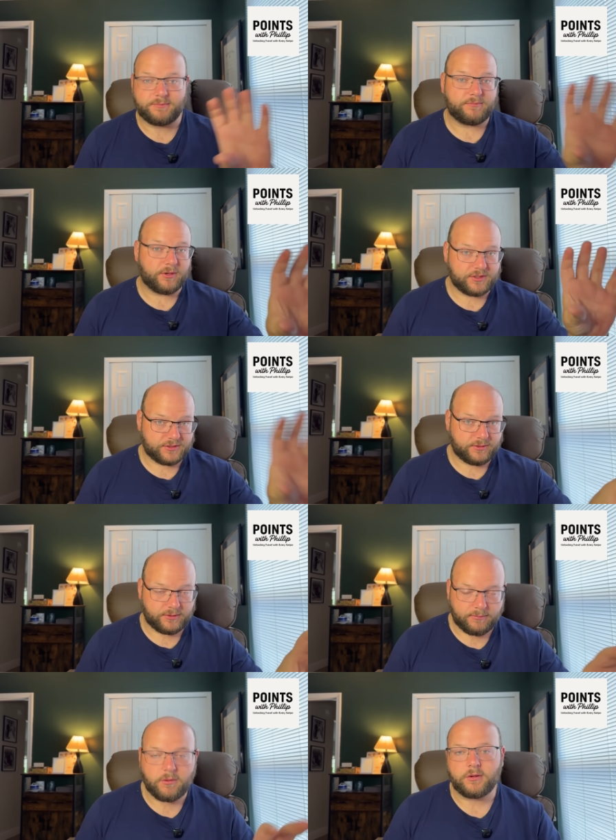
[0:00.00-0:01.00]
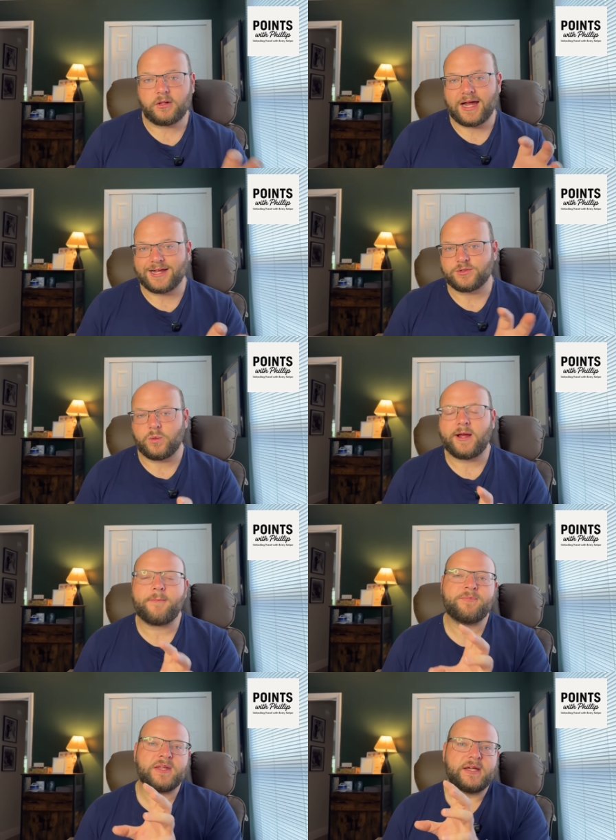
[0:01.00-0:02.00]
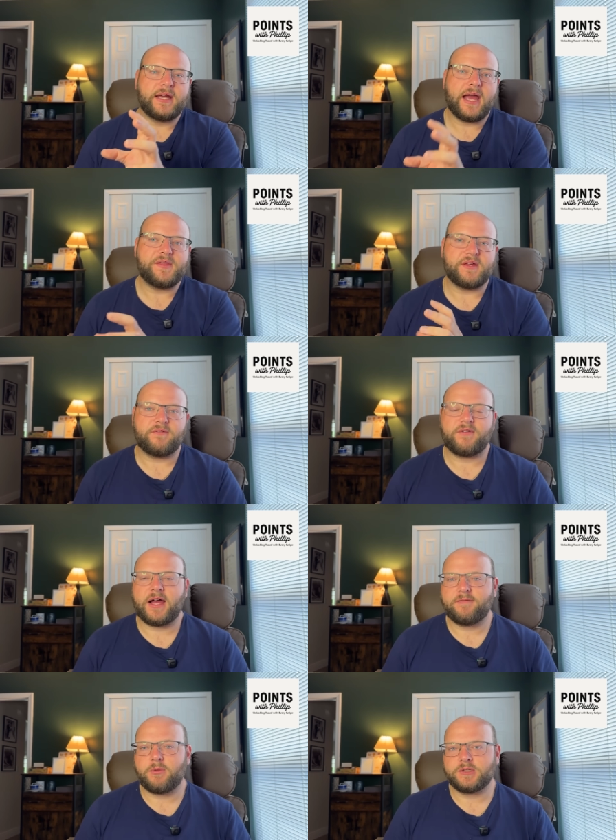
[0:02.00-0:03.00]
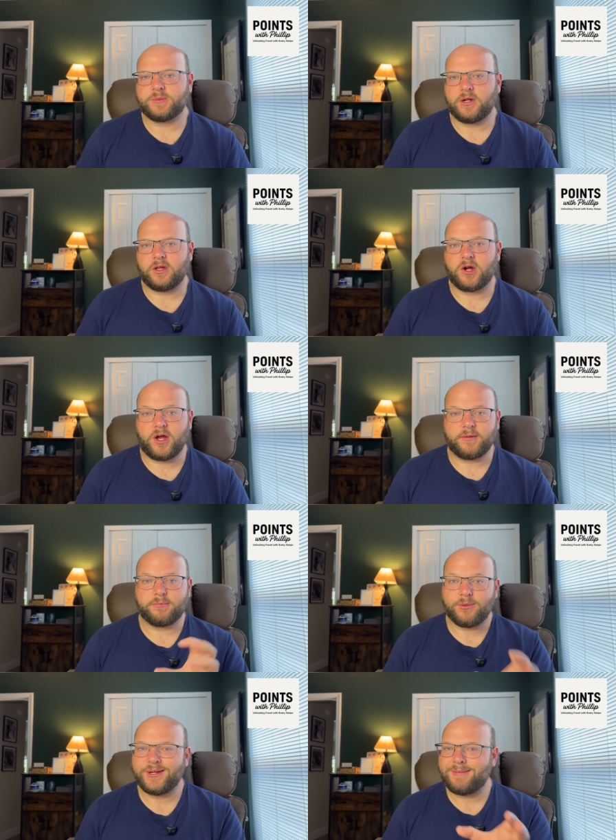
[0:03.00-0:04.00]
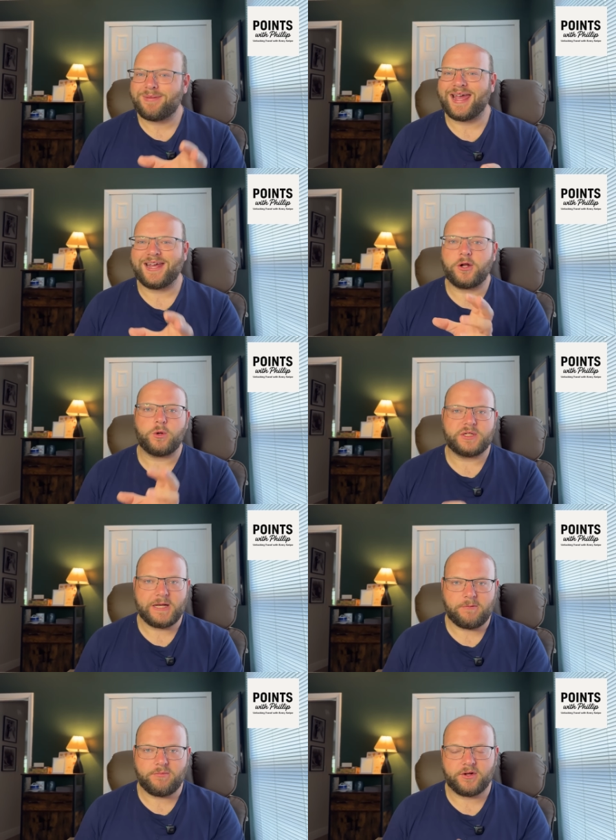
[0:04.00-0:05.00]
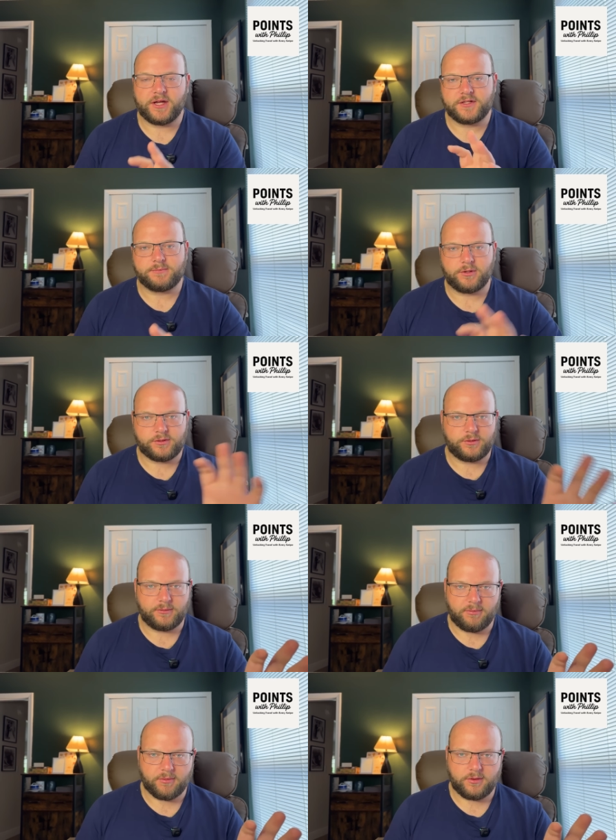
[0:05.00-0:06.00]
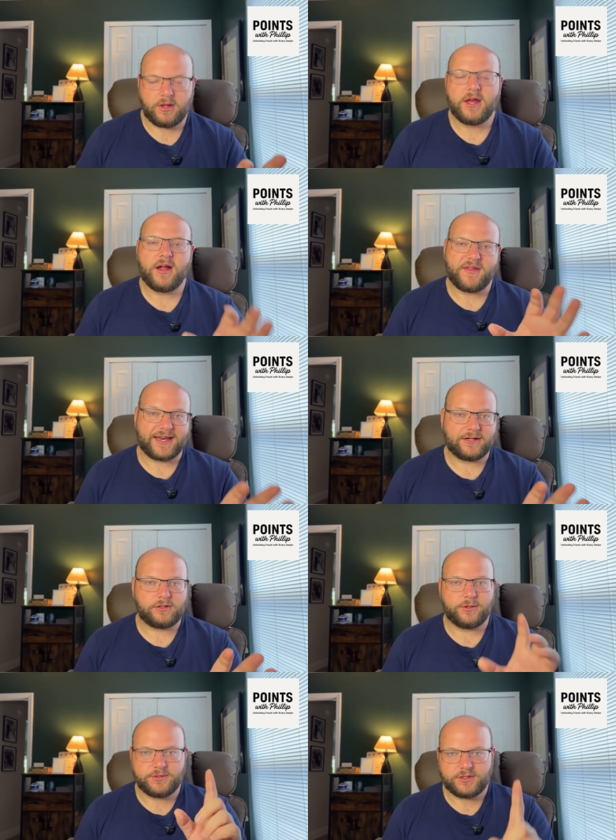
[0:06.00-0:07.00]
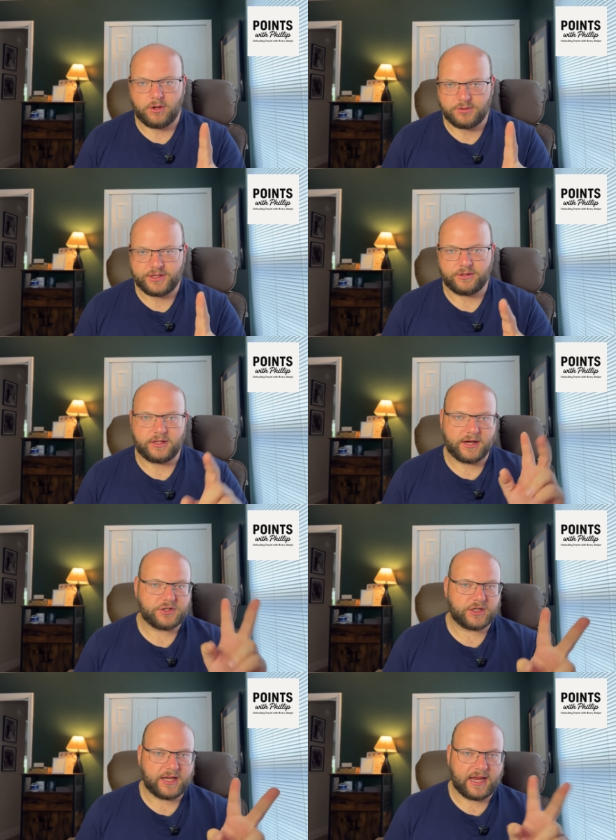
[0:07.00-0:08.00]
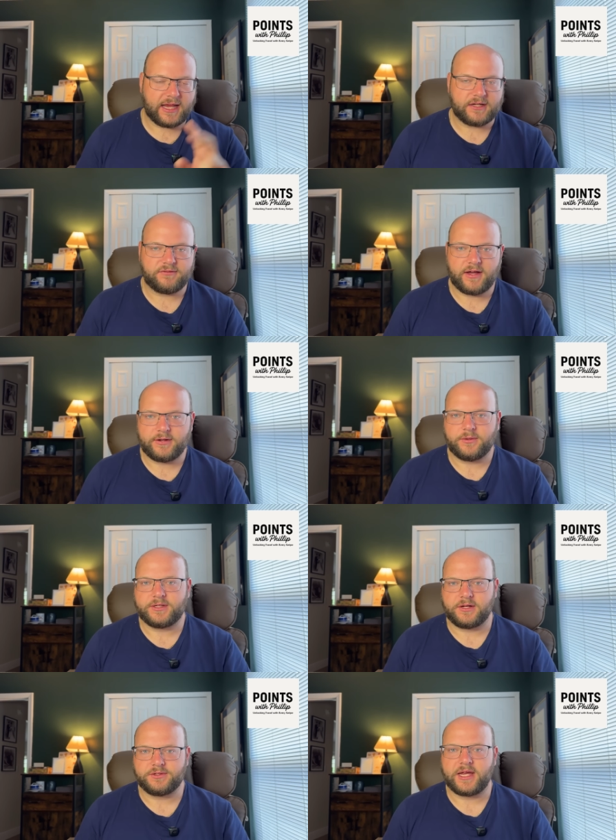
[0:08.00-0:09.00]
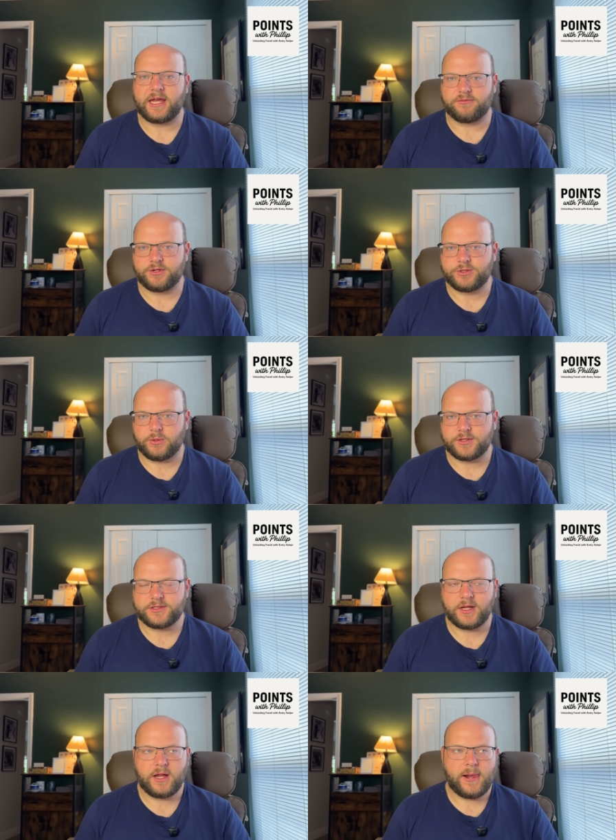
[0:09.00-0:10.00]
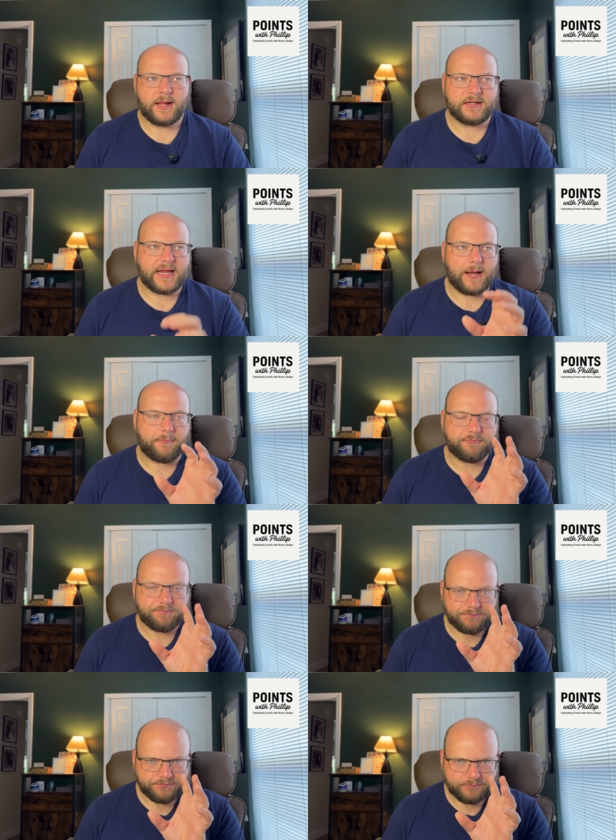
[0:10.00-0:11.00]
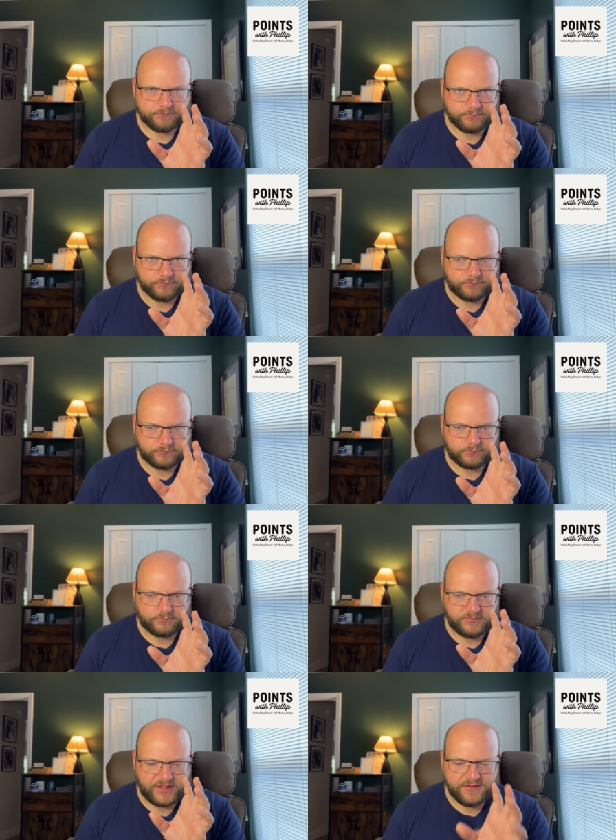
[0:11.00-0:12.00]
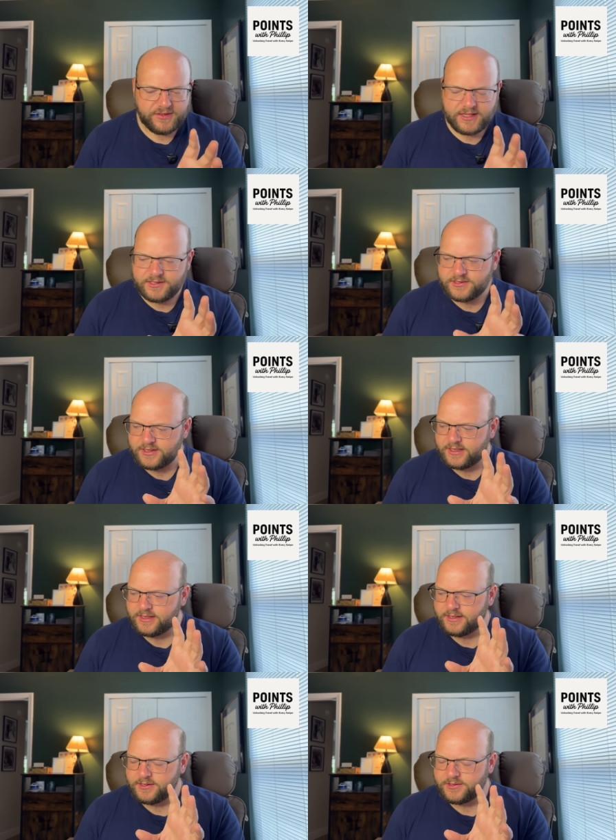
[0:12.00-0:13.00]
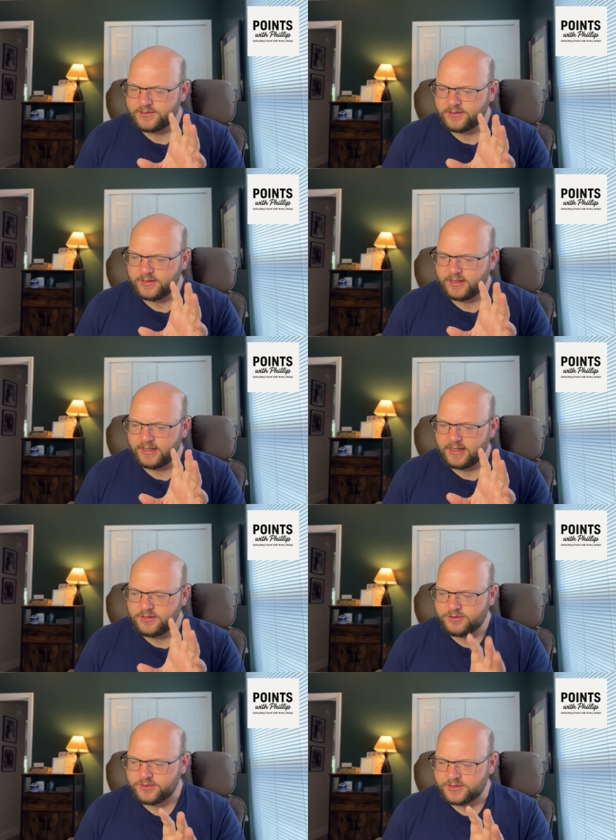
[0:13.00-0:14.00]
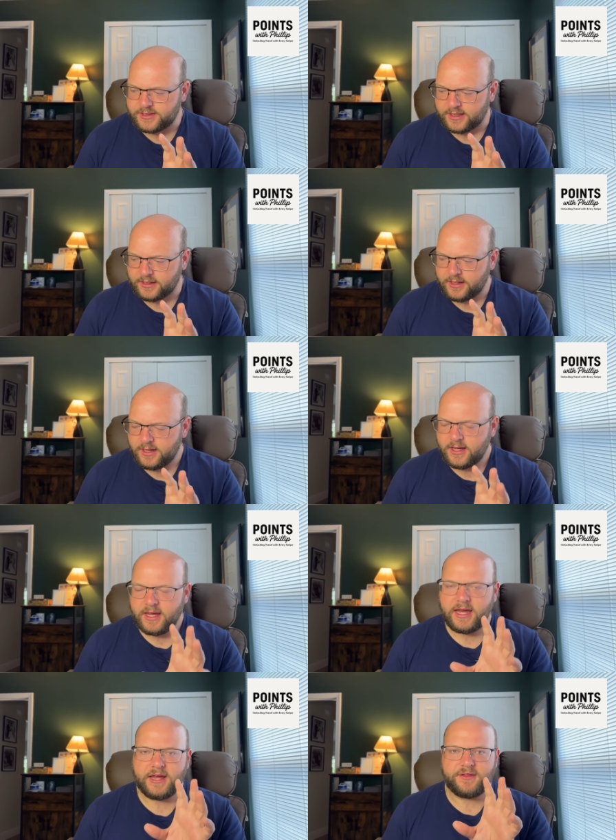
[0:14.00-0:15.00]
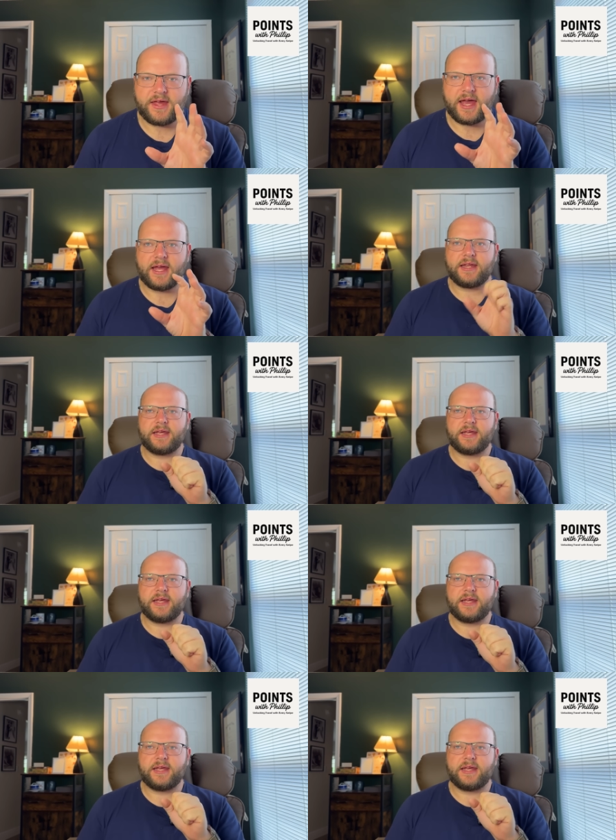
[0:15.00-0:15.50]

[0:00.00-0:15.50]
purchased through the portal as well, and then 5 points per dollar on prepaid hotel bookings booked through the portal. That includes Hotel Collection and Fine Hotels and Resorts. Now, this is interesting in that